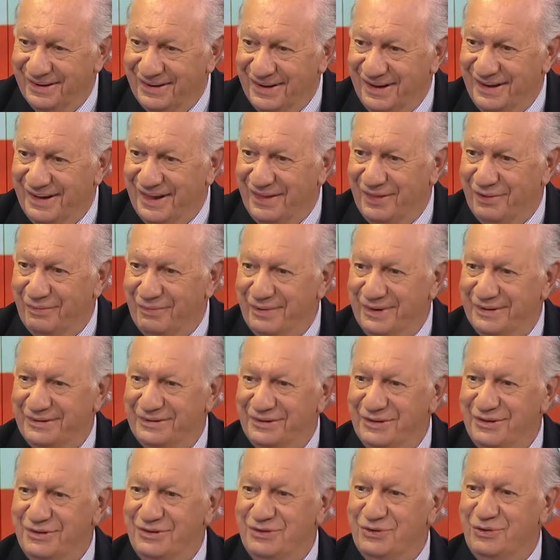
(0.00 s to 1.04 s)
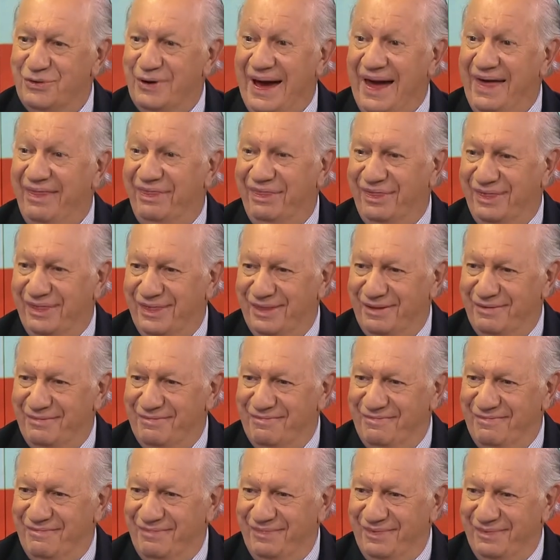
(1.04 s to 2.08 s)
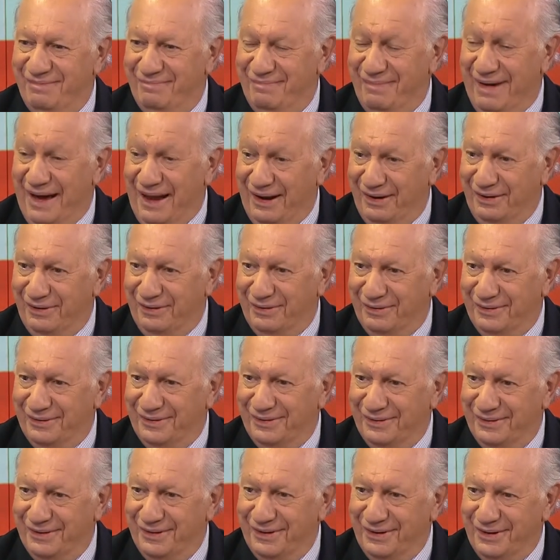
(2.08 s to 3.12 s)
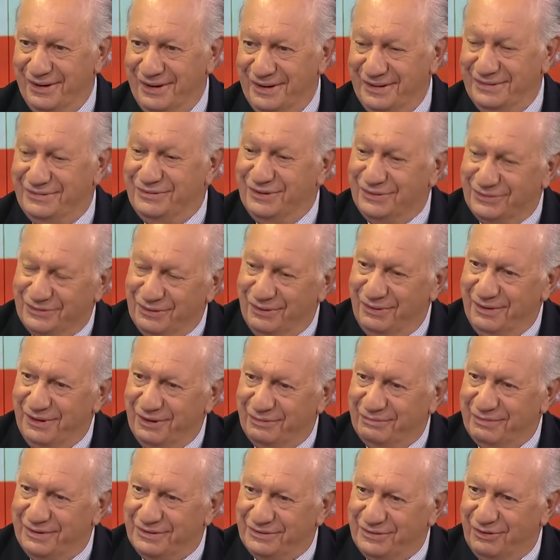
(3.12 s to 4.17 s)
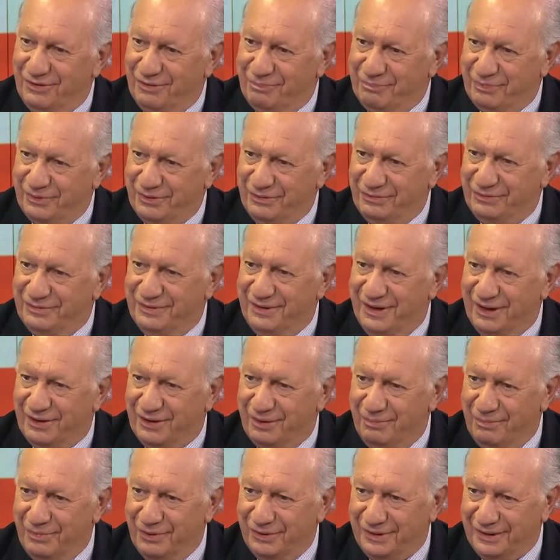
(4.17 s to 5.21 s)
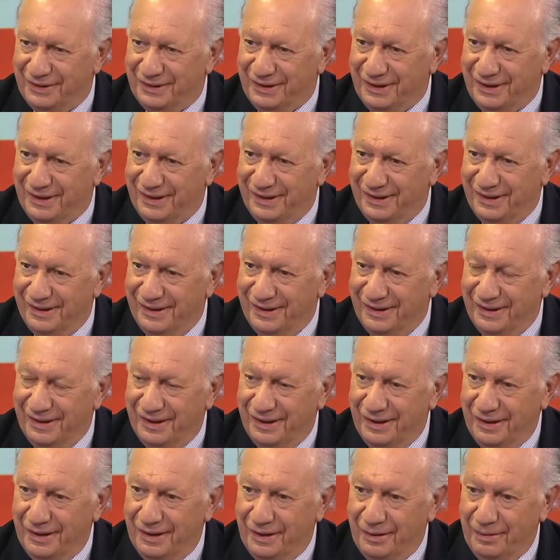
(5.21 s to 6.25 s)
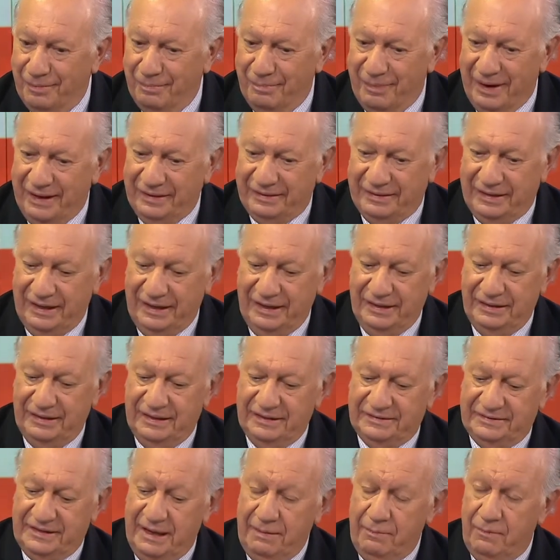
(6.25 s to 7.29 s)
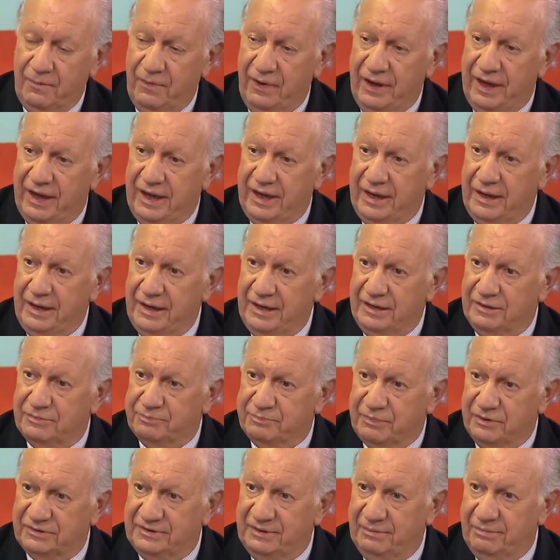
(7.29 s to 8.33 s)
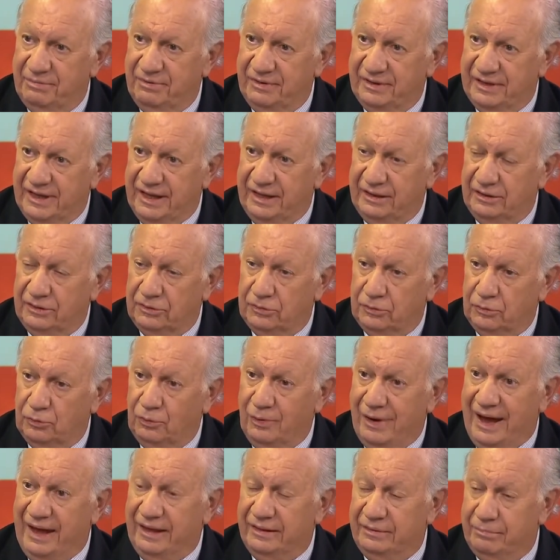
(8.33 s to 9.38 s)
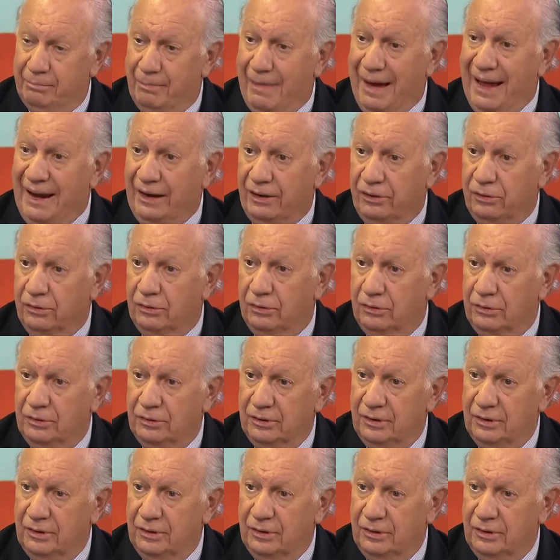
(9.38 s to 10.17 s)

In other words, you add value. It's not only a question of producing a commodity, but in the same way, it's possible then to add value.